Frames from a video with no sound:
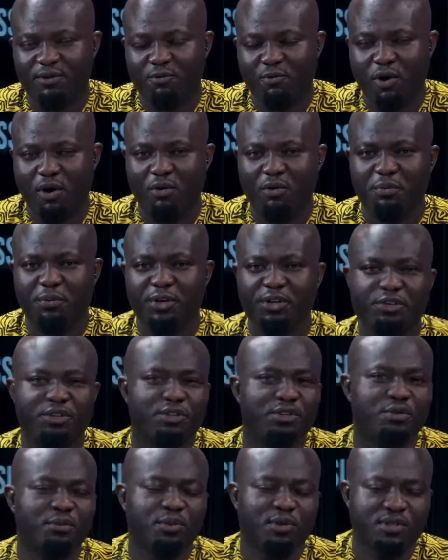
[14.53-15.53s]
where we bring you
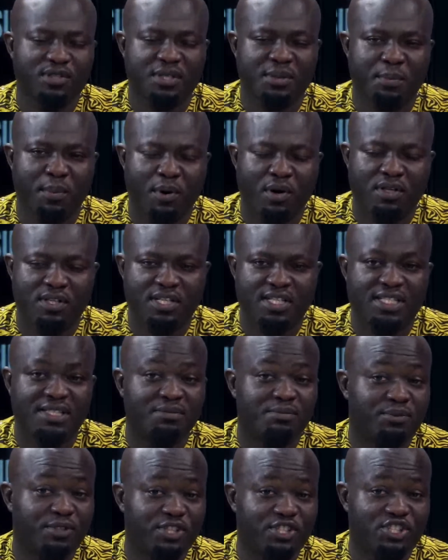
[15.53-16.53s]
the most important
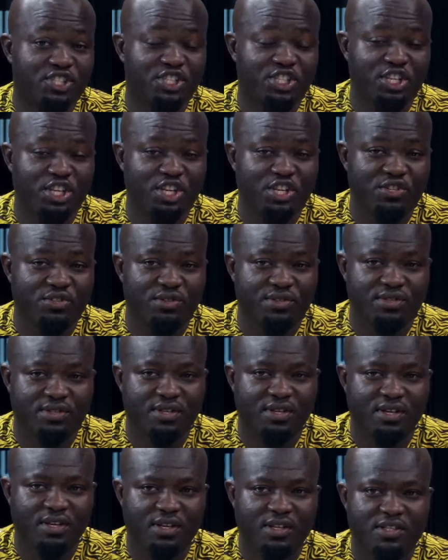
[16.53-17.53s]
and pressing issues
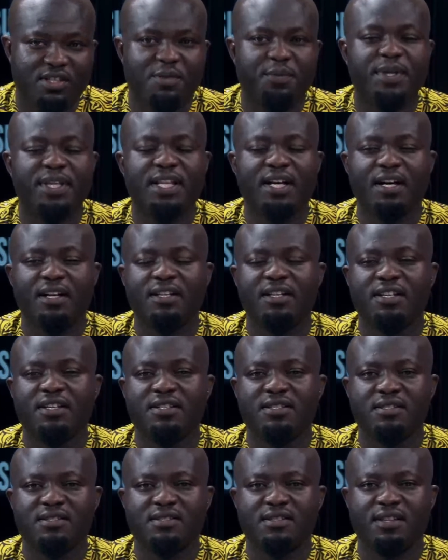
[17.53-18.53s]
shaping our
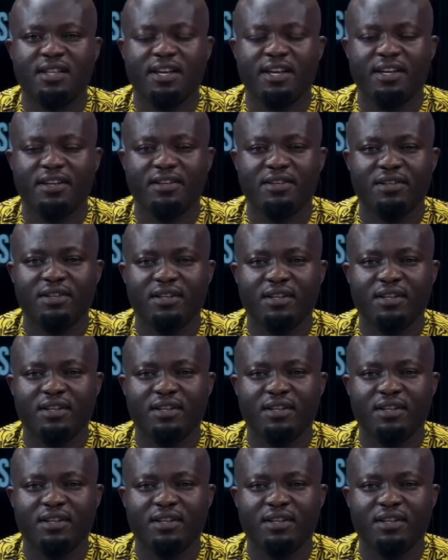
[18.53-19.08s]
nation today.